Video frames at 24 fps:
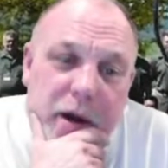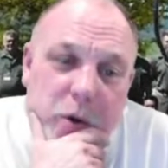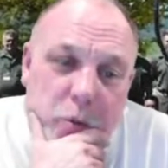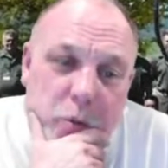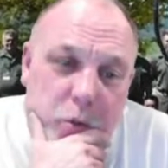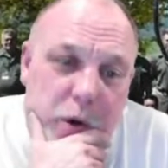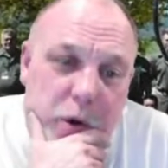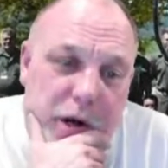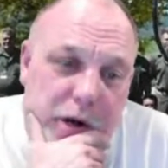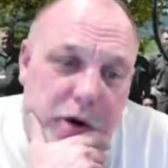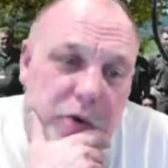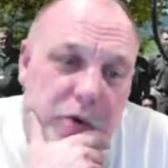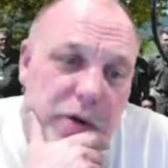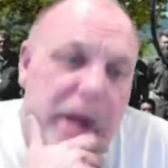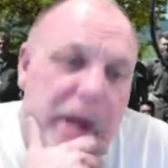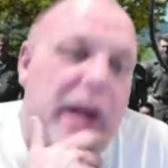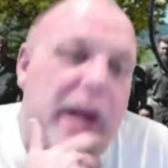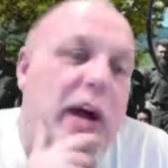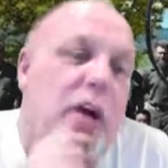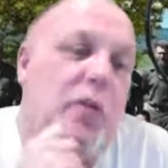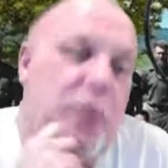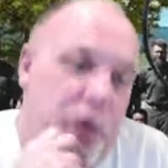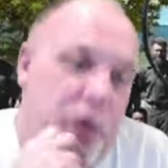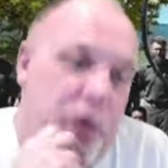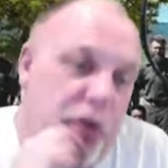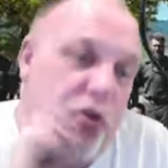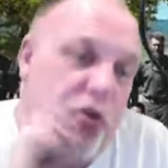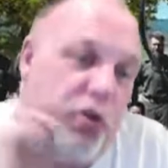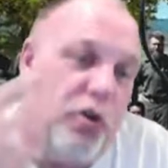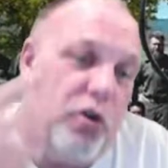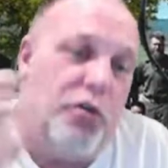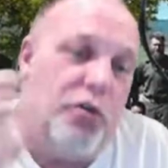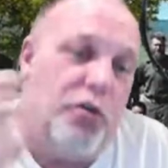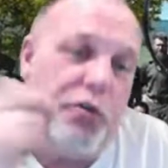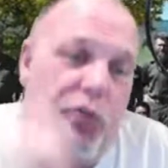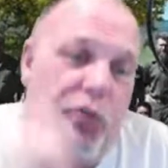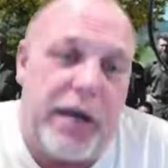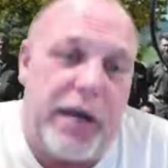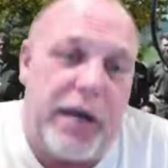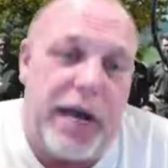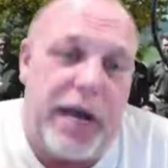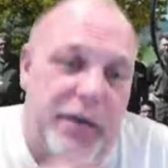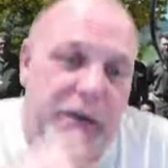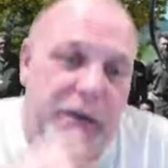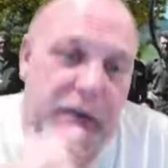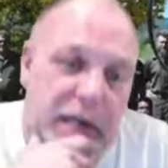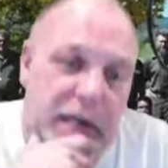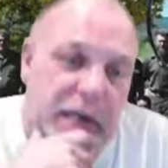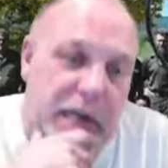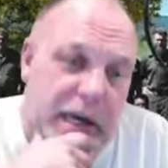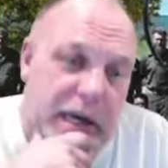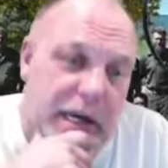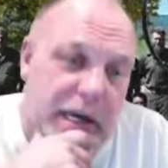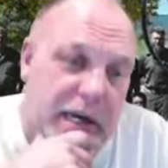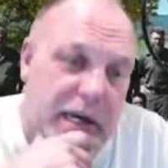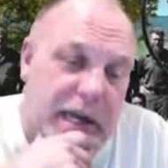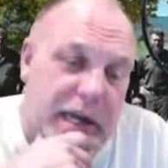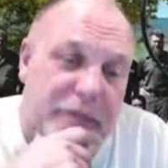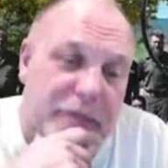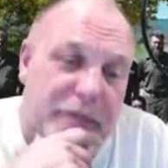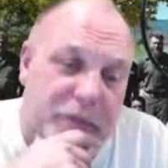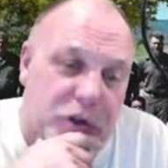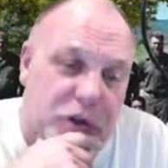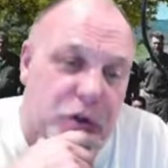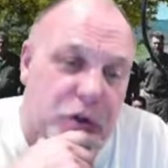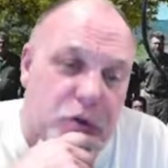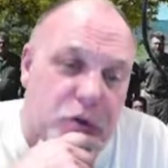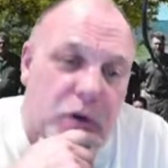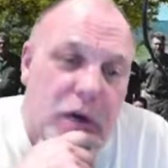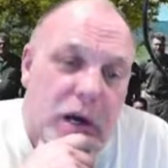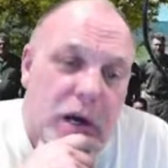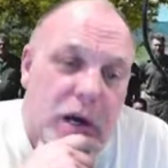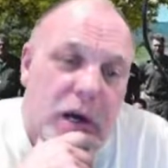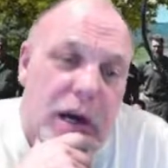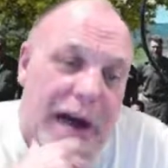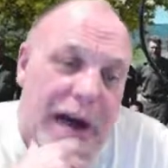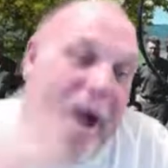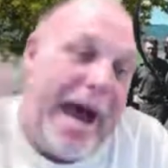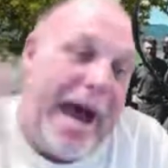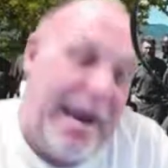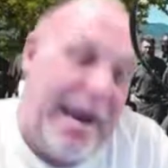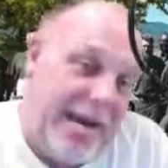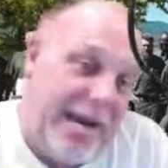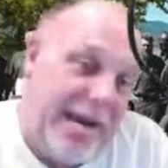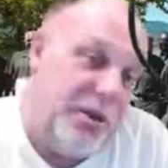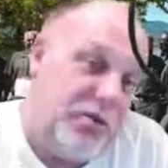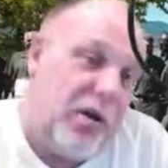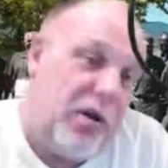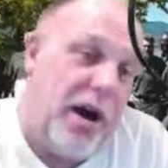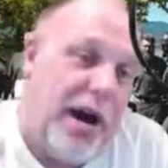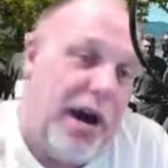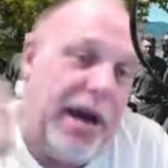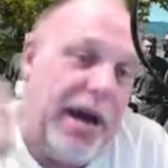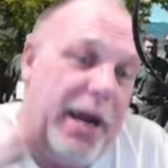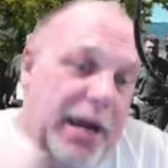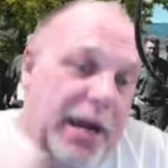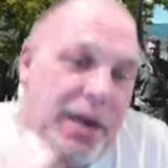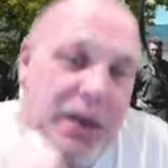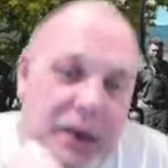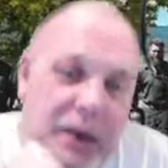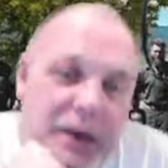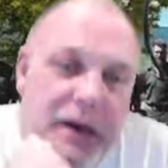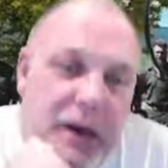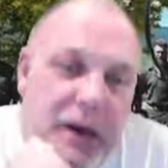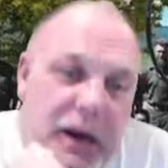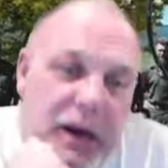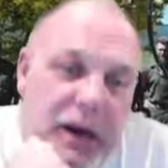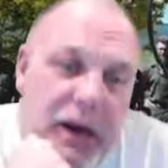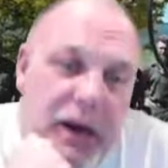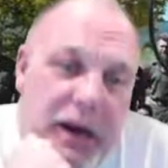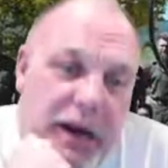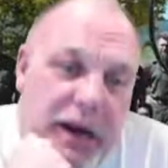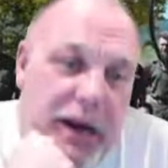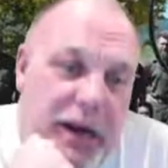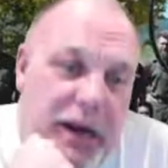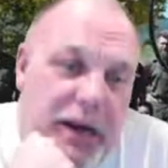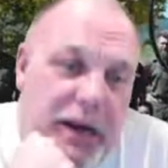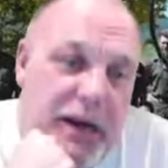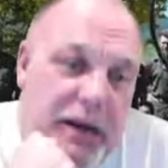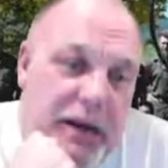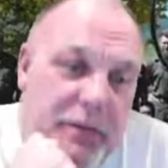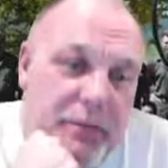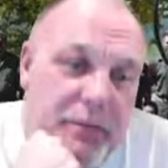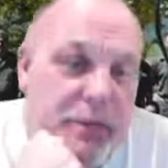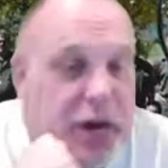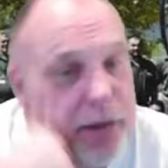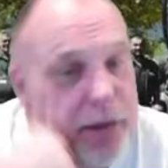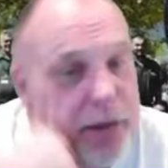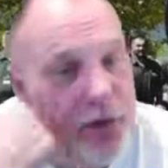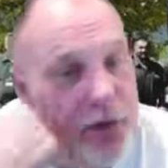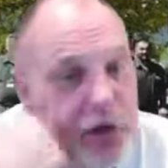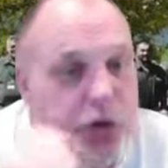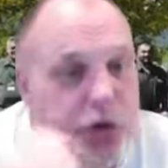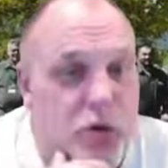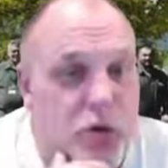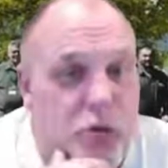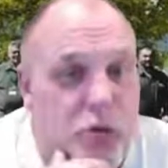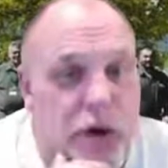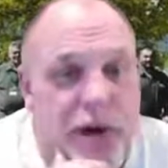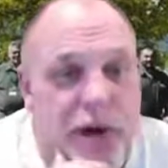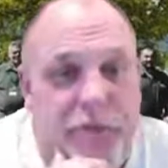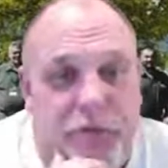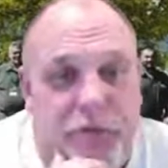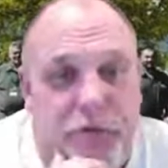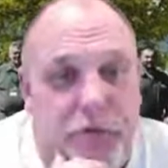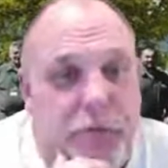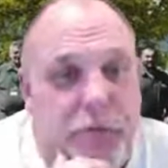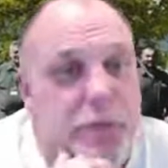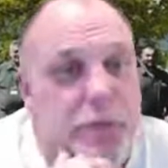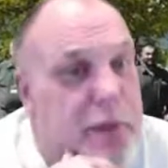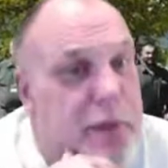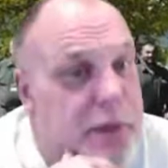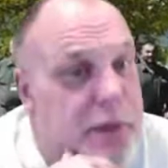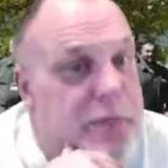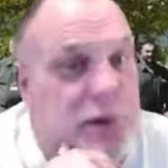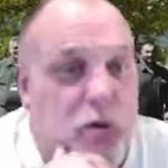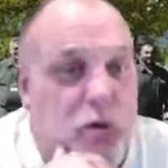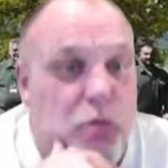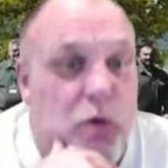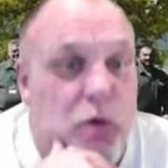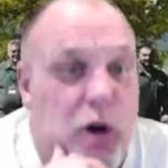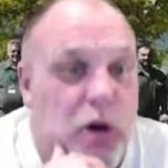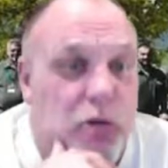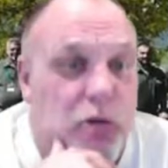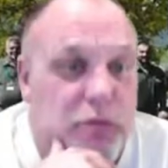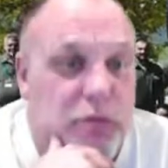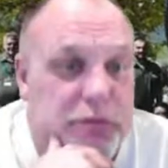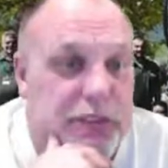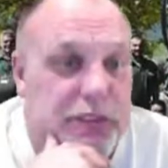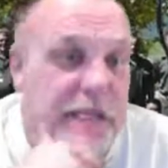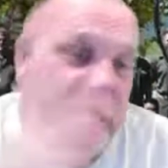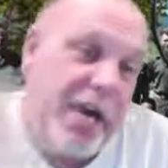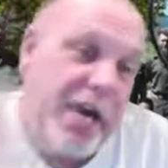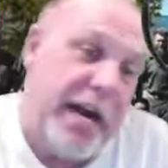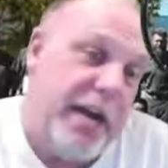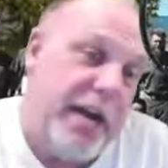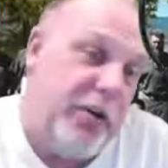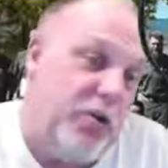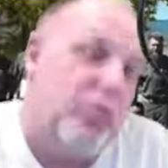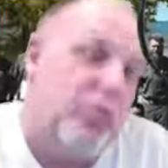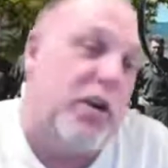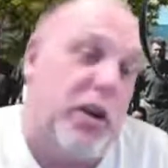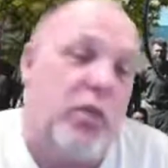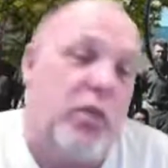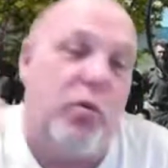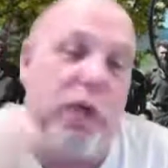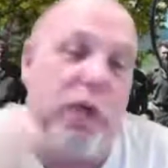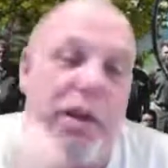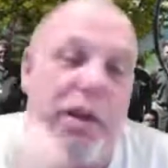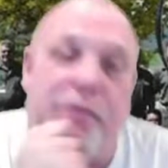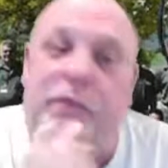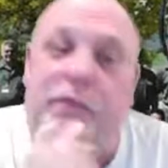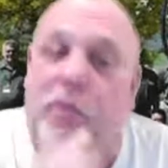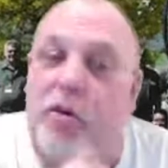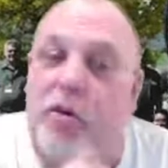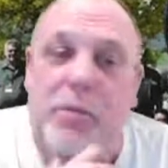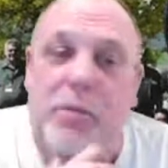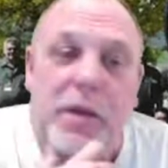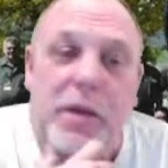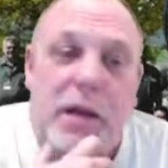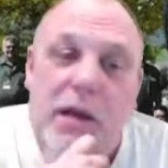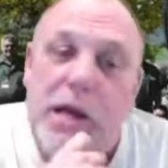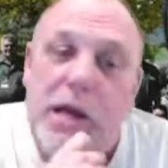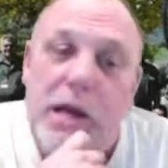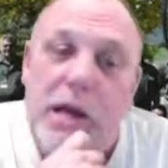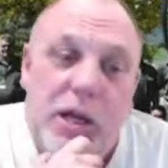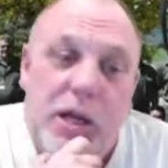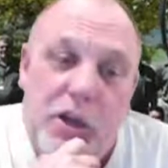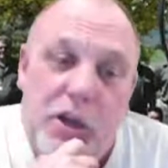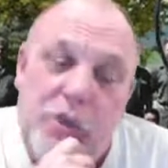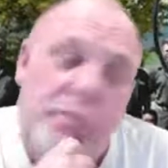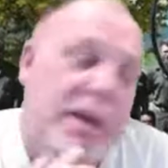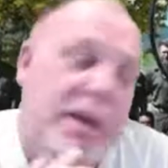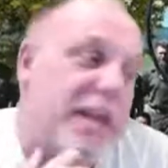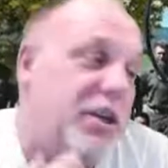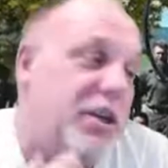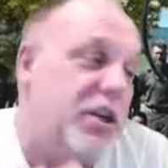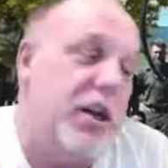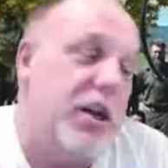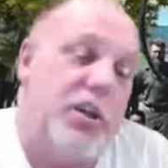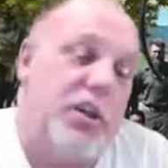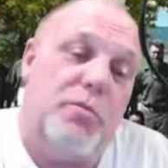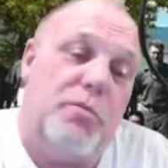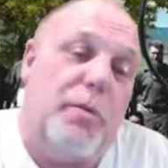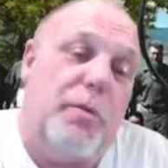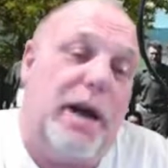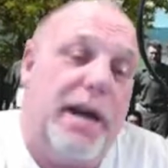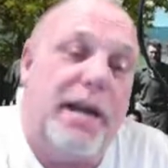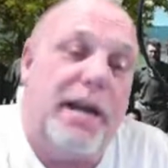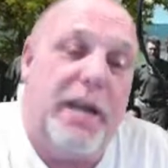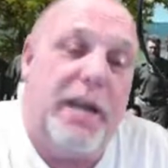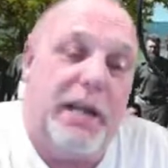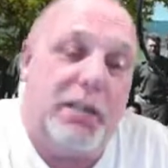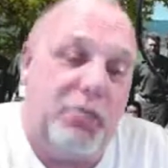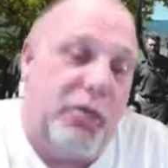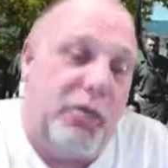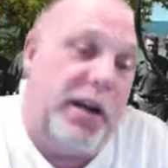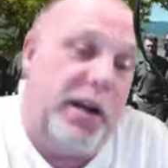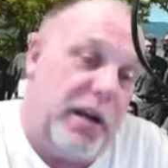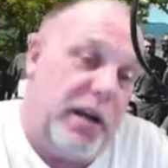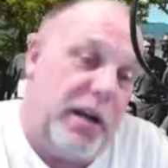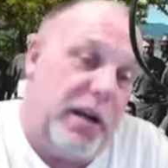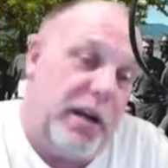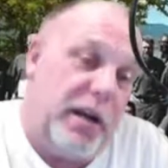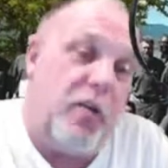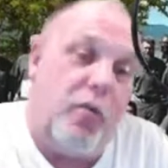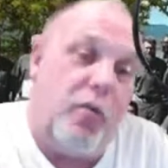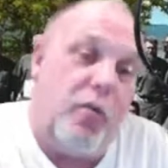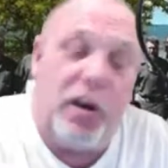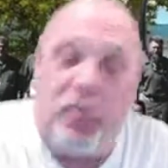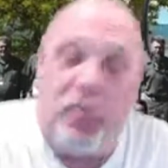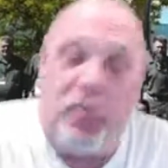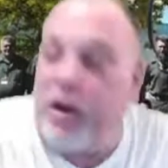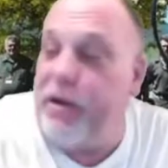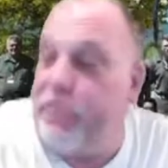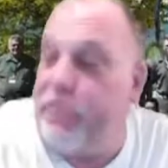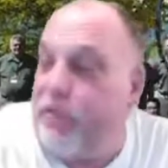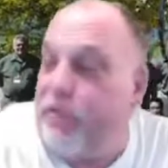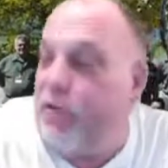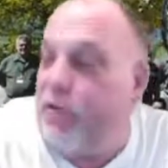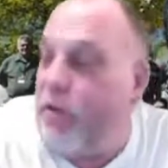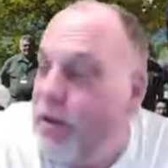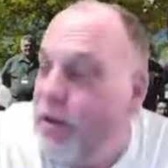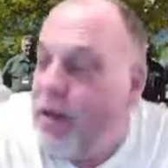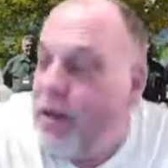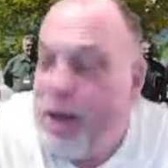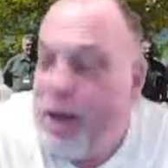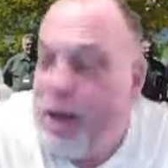We know the hell that you go through, Kathy, and he left you high and dry, and maybe you're going to wait for him, and maybe you won't. Today, you're going to wait for him. You may change your mind next week and not want to wait for him.